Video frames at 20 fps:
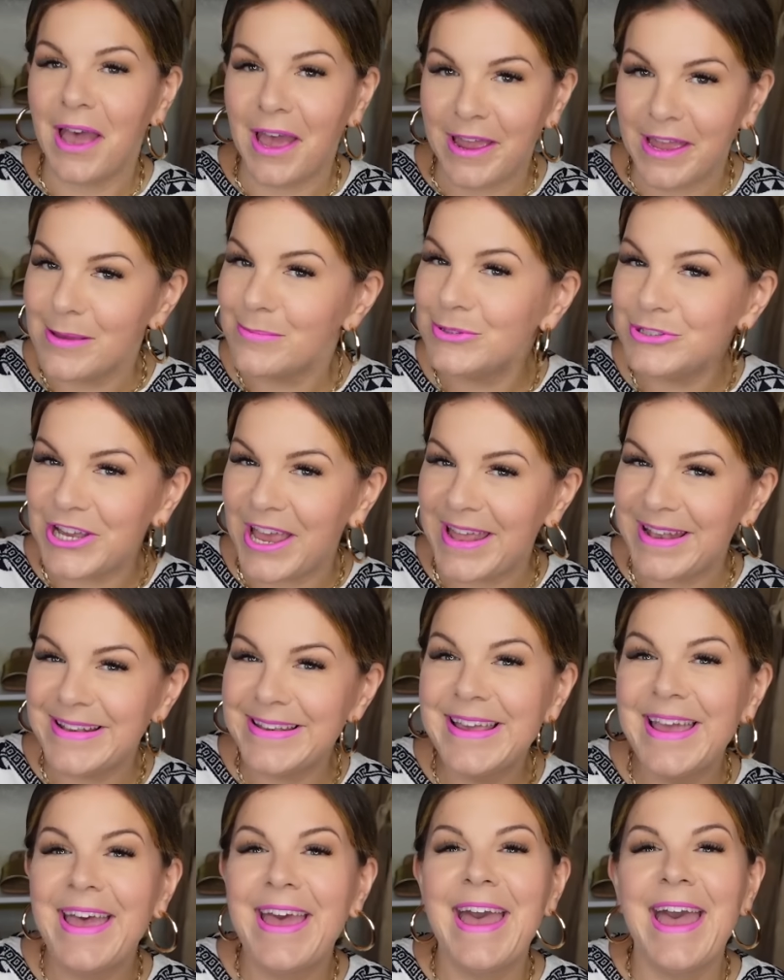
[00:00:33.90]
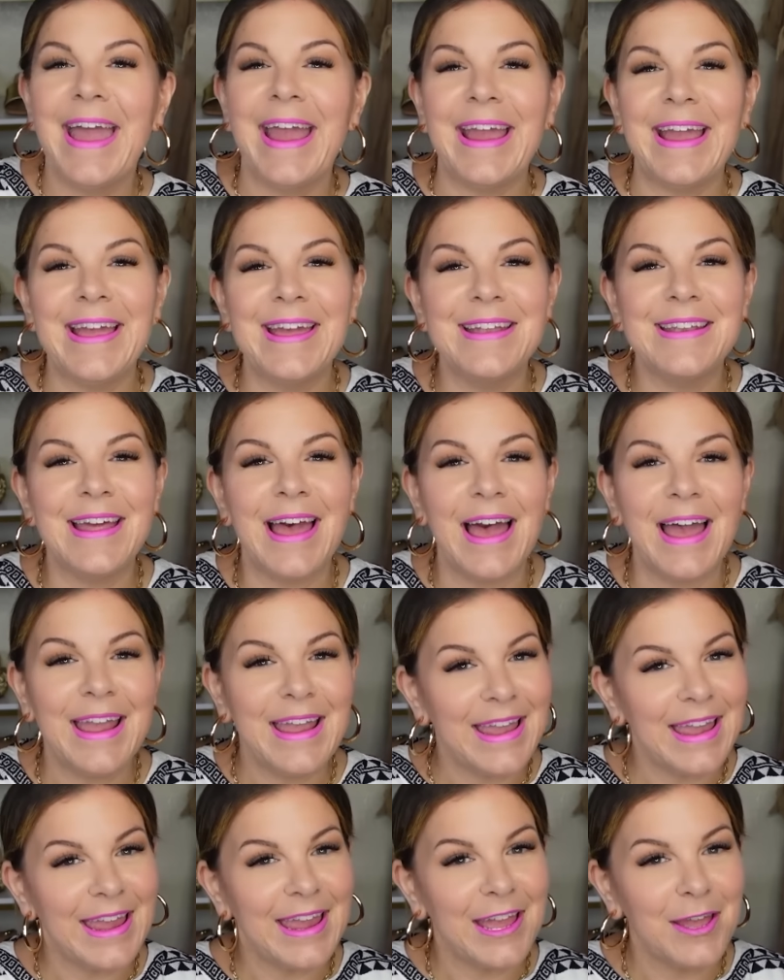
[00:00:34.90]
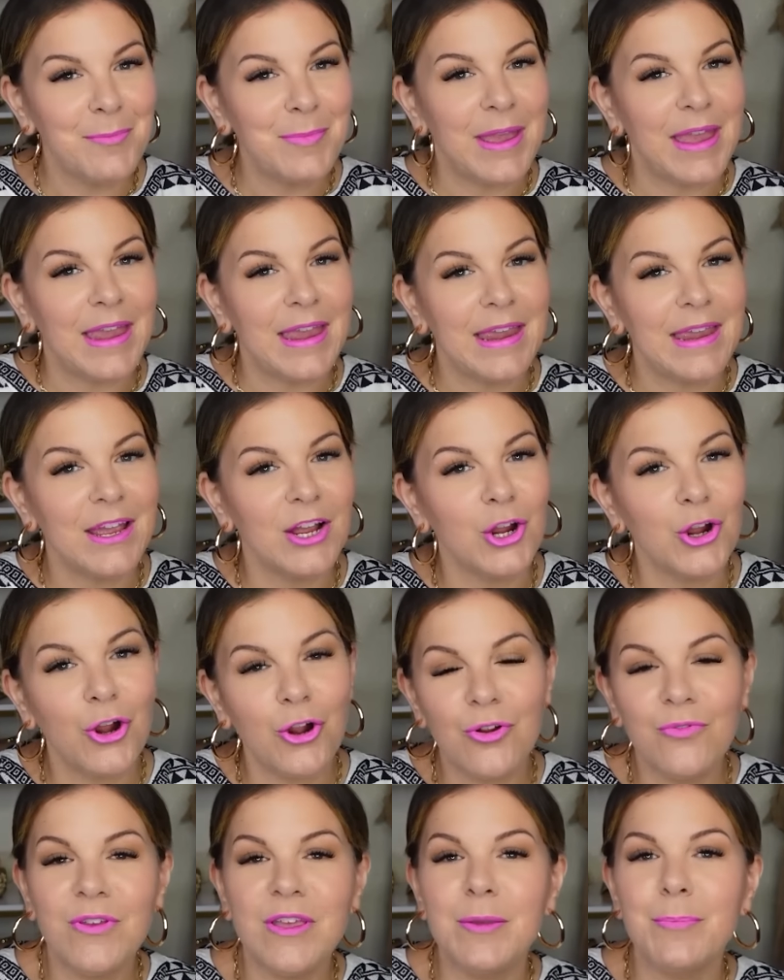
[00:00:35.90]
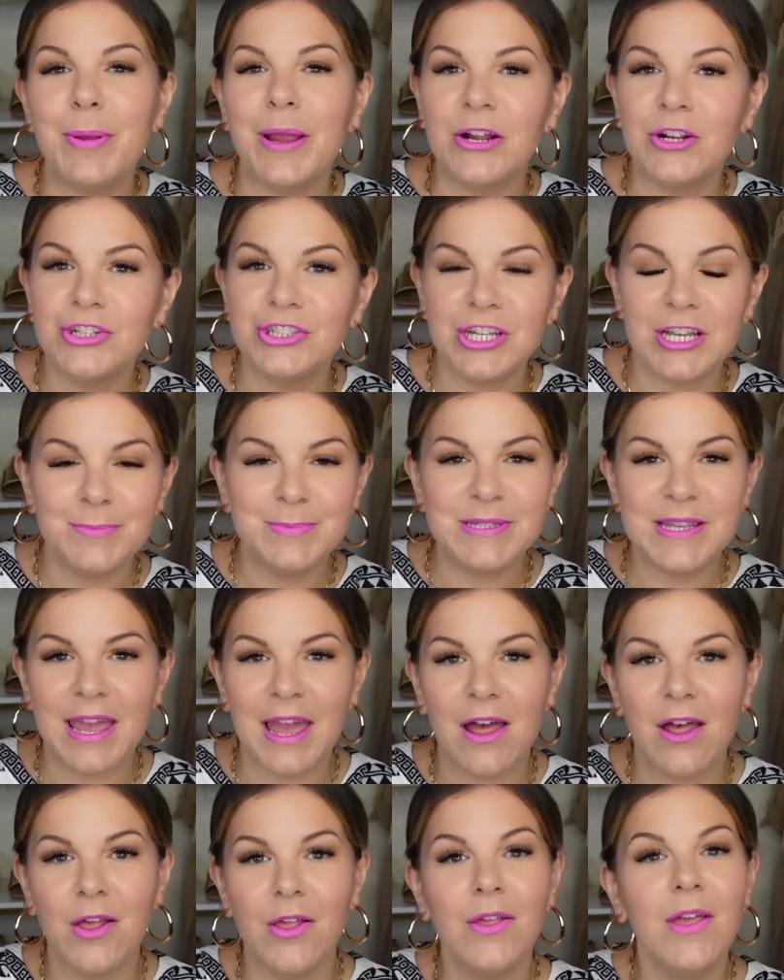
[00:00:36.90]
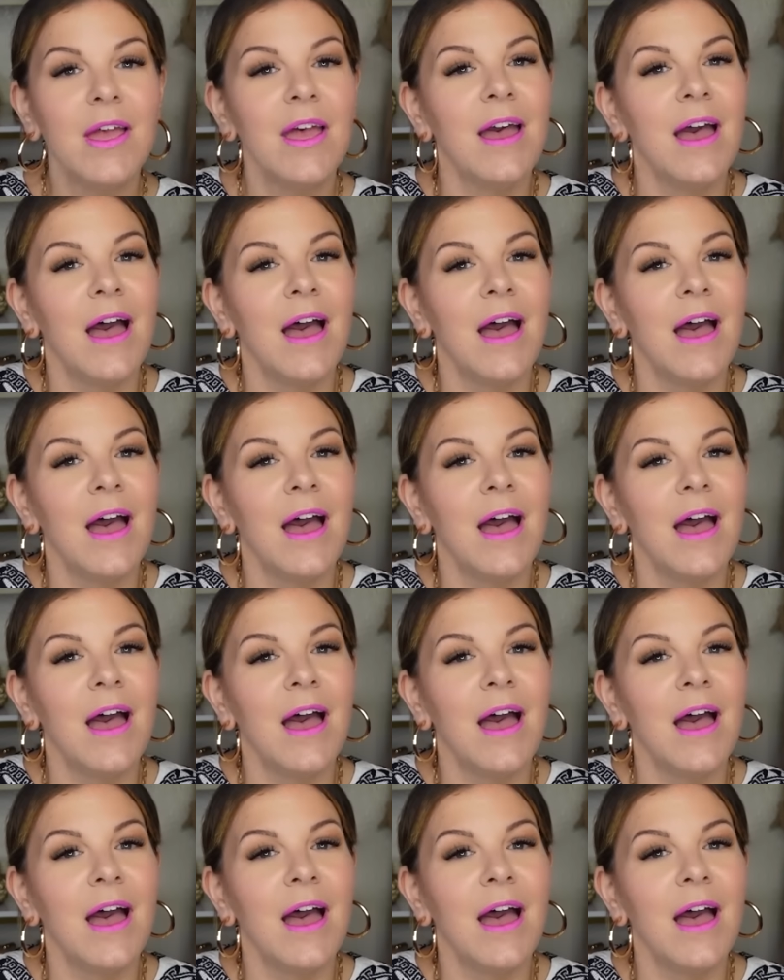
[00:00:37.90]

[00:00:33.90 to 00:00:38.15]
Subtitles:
hi, I'm Jen, and I am a curvy pear-shaped gal.